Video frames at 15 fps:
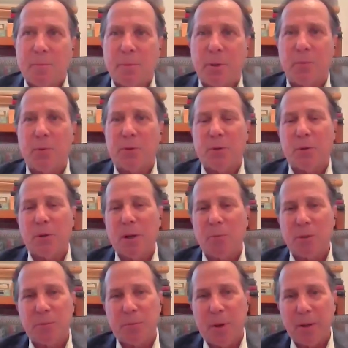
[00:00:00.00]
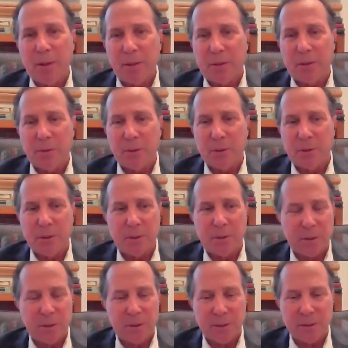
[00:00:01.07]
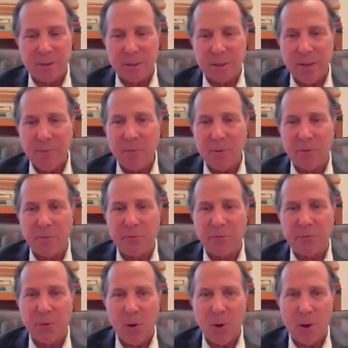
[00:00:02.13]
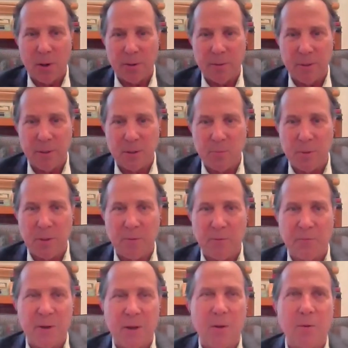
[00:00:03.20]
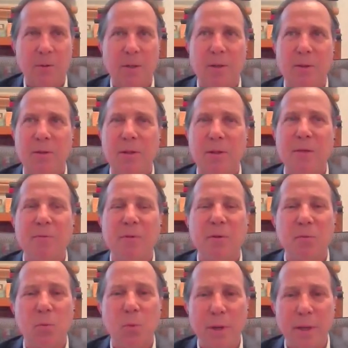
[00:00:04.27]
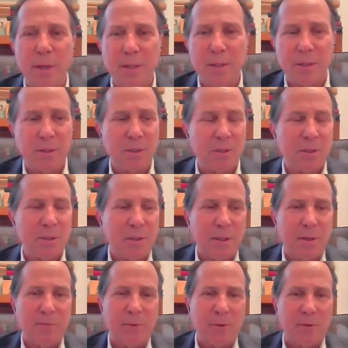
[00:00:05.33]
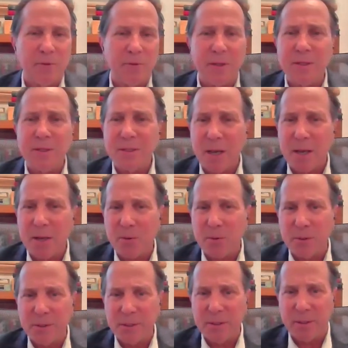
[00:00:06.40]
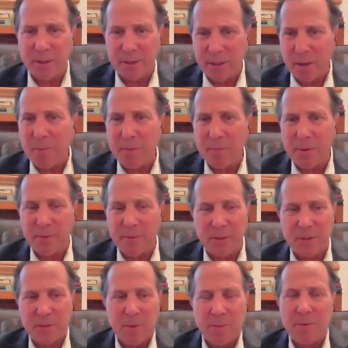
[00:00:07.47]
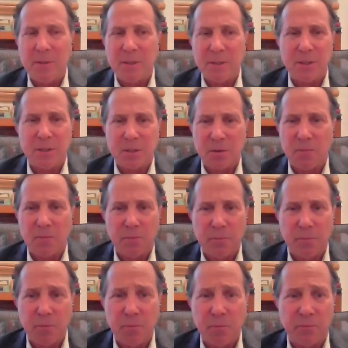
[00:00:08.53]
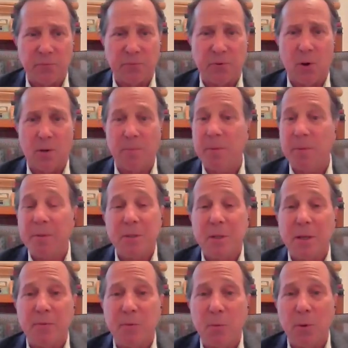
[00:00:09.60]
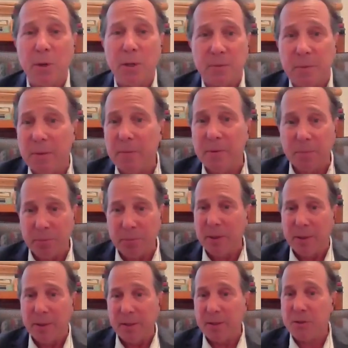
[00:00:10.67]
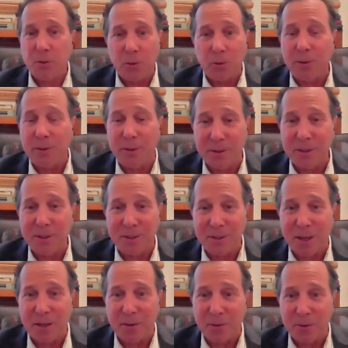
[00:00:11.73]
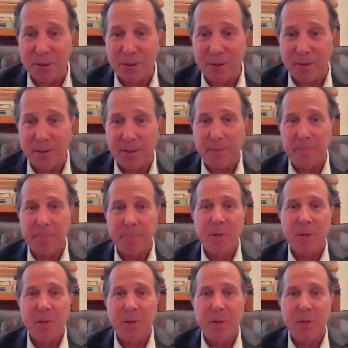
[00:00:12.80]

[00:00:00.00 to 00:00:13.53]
But what they're not responding to is this level of fraud that's being found, and the level of waste, and just the level of insider dealing. Now, maybe this isn't fraud. Maybe it's not even waste. But it certainly is insider dealing.